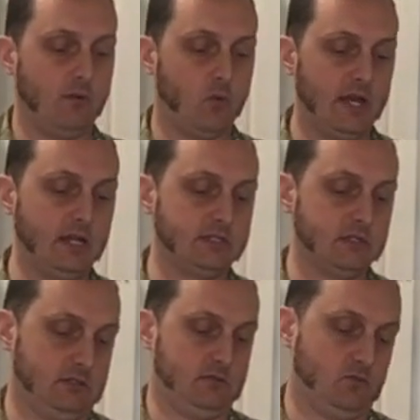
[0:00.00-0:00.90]
and nothing
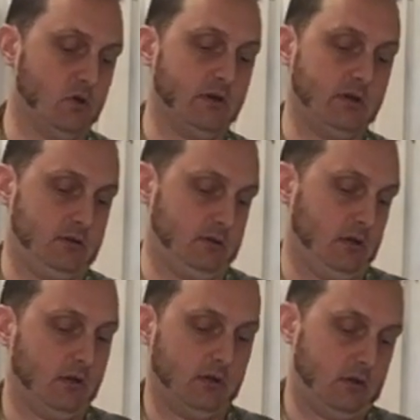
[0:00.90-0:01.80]
will work.
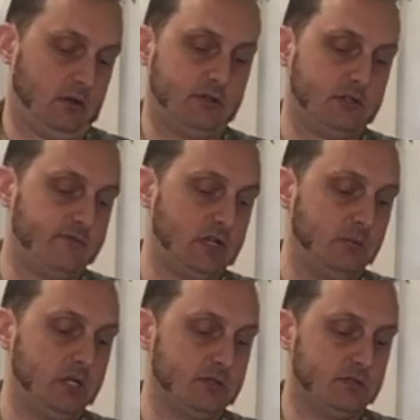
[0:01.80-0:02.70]
You'll be like,
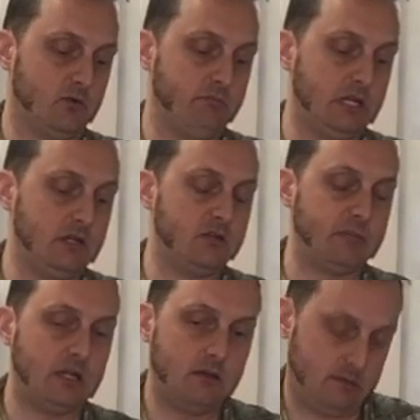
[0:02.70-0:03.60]
why doesn't this
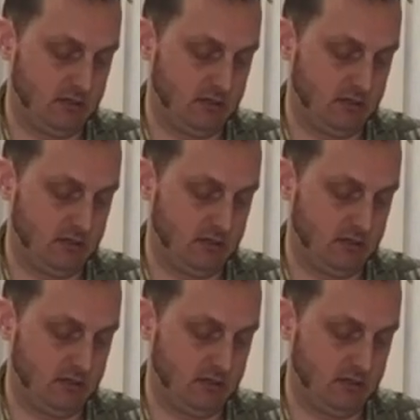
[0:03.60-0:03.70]
work?